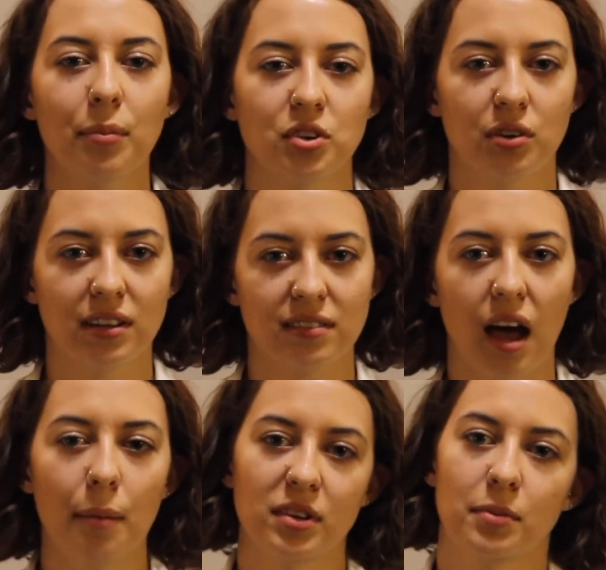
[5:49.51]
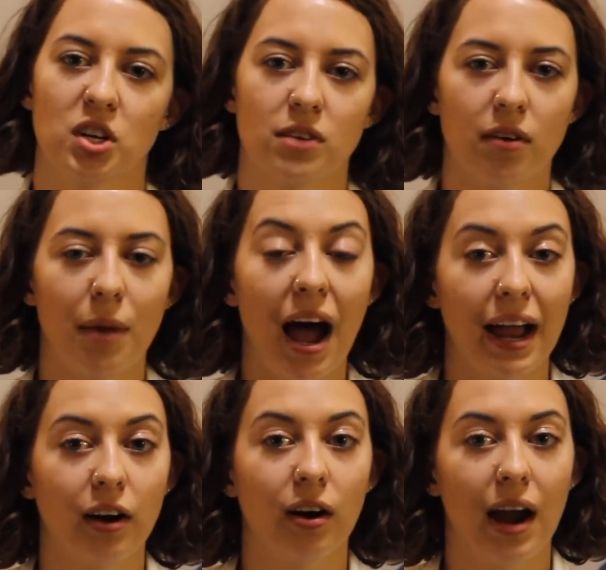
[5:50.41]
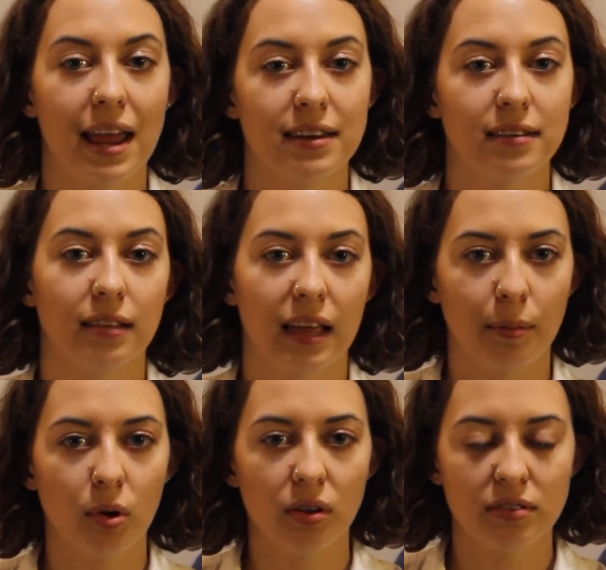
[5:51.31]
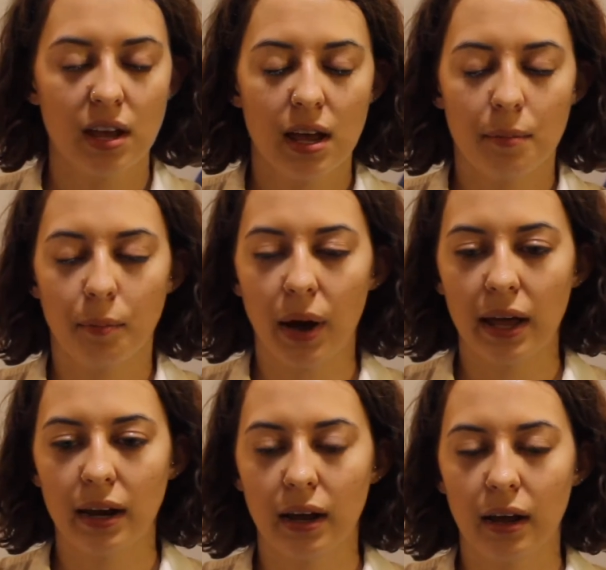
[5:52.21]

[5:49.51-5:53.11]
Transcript: but you get some, especially from higher end labels. But